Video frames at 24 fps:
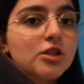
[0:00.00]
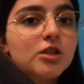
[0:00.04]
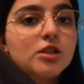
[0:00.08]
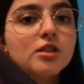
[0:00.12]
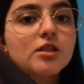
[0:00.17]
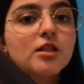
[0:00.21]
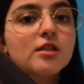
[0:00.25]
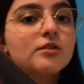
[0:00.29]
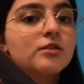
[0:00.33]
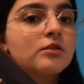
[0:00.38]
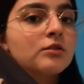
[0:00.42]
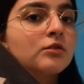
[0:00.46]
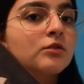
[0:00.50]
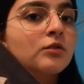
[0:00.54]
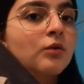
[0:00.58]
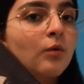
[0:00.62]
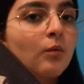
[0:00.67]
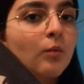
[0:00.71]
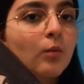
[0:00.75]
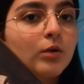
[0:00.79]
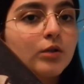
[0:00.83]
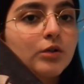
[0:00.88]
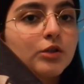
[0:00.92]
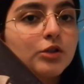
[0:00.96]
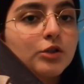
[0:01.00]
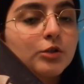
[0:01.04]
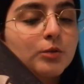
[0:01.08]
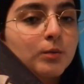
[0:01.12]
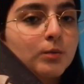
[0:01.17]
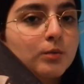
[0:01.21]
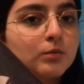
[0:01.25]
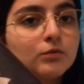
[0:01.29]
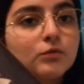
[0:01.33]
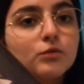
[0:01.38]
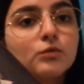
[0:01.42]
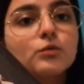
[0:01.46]
She doesn't know what
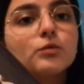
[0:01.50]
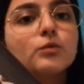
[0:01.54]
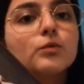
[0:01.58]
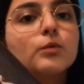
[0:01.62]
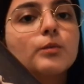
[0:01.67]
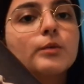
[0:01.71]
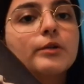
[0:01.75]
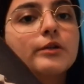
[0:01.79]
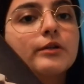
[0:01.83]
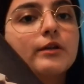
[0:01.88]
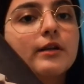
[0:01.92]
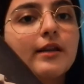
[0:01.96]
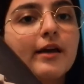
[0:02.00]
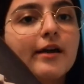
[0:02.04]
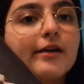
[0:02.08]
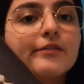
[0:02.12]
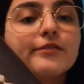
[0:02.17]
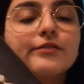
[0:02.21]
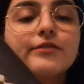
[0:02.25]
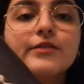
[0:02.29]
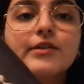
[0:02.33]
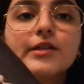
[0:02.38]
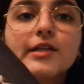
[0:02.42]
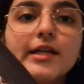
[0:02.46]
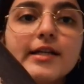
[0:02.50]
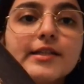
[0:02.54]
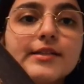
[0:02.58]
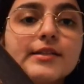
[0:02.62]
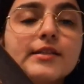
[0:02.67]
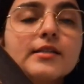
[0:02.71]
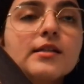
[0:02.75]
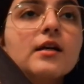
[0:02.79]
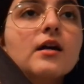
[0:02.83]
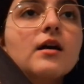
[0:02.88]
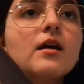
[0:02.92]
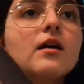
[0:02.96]
she wants to do with her life
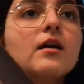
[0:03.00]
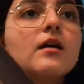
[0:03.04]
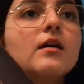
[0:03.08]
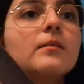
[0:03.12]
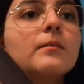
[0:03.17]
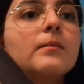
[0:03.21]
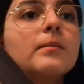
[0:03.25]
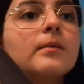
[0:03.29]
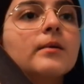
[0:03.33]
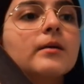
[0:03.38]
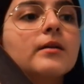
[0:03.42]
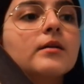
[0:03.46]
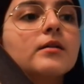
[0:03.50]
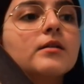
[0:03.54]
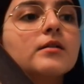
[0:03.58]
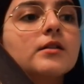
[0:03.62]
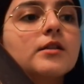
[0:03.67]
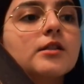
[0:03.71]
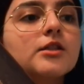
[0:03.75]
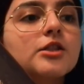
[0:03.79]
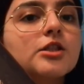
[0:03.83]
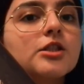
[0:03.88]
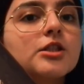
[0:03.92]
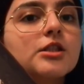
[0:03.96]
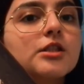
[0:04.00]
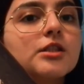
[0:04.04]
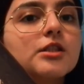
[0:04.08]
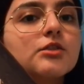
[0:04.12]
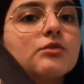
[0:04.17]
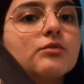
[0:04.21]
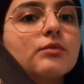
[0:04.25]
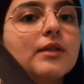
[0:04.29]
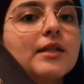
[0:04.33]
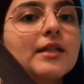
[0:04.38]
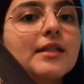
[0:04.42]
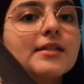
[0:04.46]
yet, but
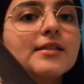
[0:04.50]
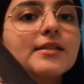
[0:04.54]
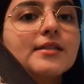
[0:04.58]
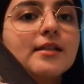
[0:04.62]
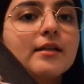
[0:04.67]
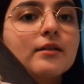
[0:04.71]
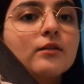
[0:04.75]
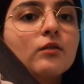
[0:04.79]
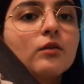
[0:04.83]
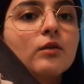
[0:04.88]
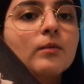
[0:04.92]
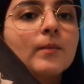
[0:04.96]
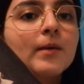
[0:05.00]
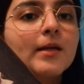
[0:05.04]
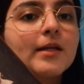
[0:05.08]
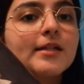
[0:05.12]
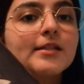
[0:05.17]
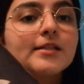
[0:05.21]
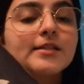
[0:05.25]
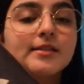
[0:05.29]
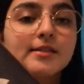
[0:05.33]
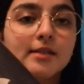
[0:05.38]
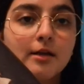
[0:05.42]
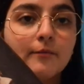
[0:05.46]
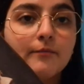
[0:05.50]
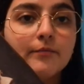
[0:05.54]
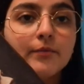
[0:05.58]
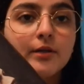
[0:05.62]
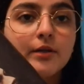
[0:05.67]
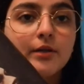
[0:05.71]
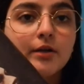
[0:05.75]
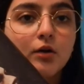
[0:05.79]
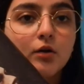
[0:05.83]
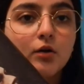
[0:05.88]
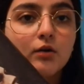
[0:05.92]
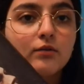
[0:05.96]
she's really set on making
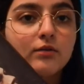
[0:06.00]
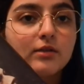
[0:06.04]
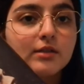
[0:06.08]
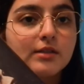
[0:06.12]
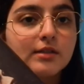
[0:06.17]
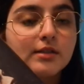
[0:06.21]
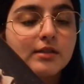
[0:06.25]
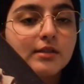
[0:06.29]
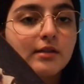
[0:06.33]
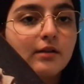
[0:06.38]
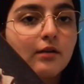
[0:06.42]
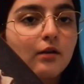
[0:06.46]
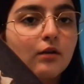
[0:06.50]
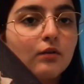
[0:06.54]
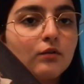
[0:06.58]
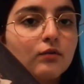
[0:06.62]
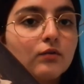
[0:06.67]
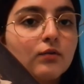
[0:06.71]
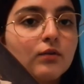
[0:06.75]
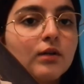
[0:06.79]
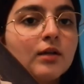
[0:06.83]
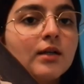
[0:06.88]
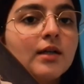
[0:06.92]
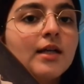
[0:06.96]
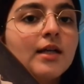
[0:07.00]
something out of herself,